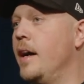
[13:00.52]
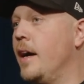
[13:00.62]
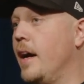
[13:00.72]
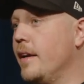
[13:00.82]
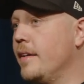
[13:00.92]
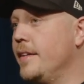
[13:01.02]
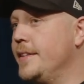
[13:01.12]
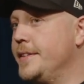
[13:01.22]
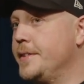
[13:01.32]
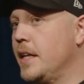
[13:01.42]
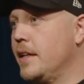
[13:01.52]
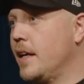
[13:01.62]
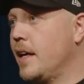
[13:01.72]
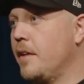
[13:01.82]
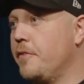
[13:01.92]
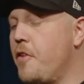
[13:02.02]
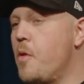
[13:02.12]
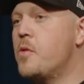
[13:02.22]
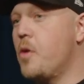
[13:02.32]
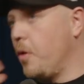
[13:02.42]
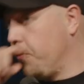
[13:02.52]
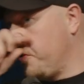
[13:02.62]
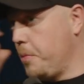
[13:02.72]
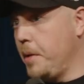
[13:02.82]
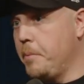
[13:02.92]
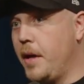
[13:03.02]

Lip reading: And I got a phone call from him.